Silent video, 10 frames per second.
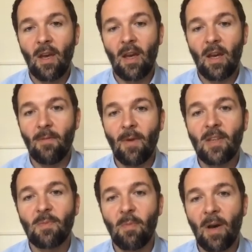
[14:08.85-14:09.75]

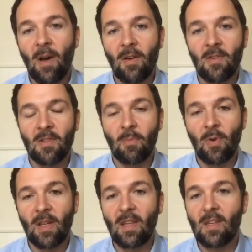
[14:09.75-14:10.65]
investment partners to
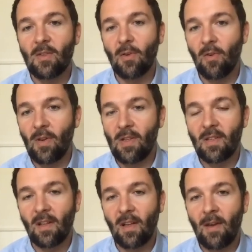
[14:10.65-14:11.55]
bring these stories
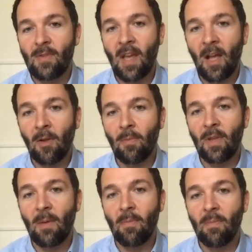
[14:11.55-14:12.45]
to life to help
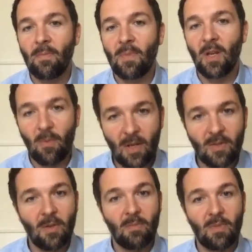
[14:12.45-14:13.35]
them, in
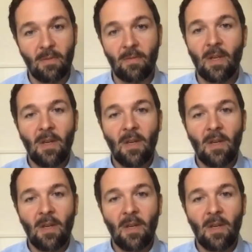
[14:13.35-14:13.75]
terms of